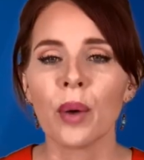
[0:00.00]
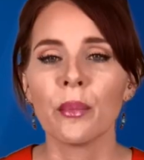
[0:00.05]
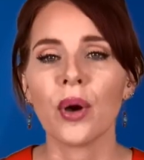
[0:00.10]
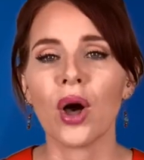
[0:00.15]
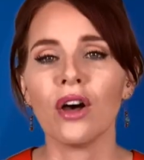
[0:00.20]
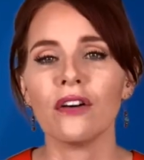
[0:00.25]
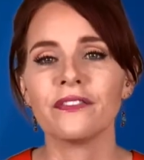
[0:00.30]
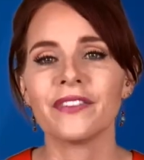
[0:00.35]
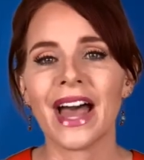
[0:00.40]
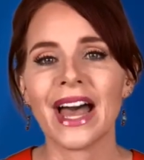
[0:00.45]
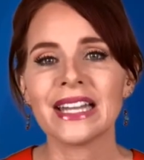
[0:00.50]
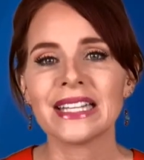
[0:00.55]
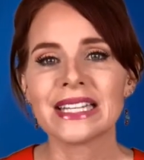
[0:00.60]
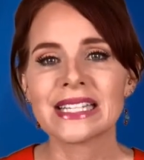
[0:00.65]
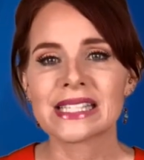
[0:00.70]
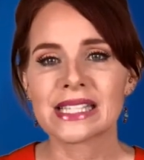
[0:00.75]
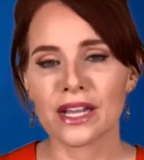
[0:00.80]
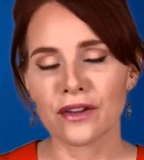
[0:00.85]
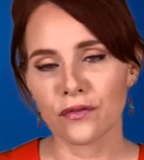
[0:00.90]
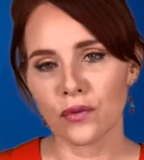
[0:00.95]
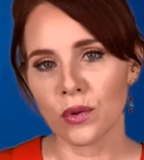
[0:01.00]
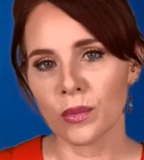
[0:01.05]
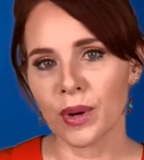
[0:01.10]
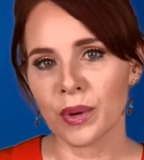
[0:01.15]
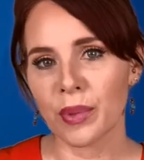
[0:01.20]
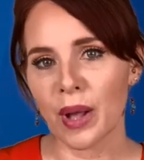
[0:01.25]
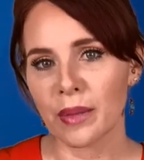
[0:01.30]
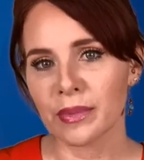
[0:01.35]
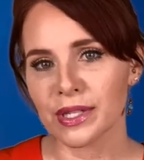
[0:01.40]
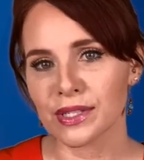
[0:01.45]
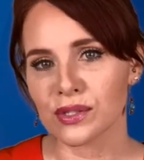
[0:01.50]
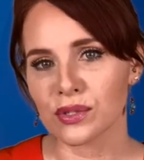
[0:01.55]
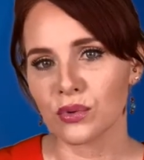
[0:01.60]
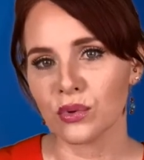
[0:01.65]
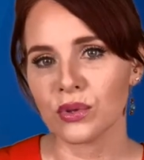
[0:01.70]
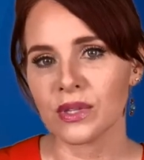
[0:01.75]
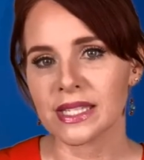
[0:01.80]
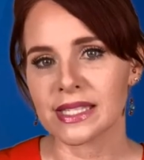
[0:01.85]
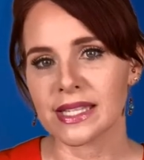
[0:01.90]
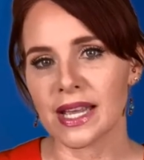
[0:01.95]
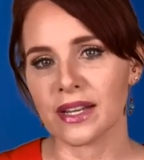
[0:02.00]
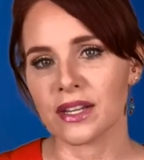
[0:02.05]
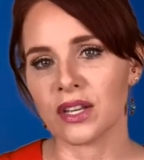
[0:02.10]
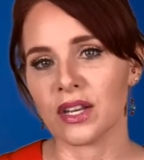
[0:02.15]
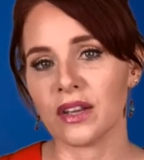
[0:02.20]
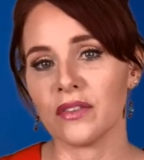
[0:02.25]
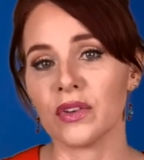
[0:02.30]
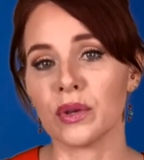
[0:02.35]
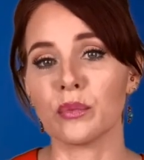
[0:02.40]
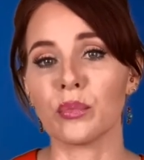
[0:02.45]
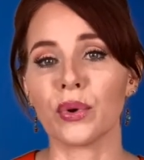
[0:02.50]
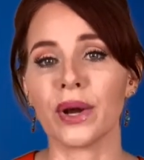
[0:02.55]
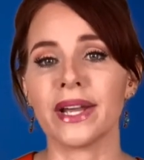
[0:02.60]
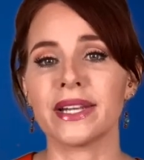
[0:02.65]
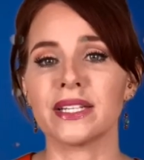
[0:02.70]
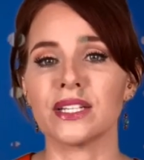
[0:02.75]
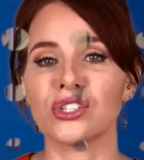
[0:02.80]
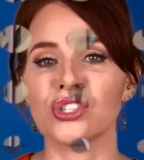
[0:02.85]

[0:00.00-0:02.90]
Paul Vallis, a former public school executive, and Brandon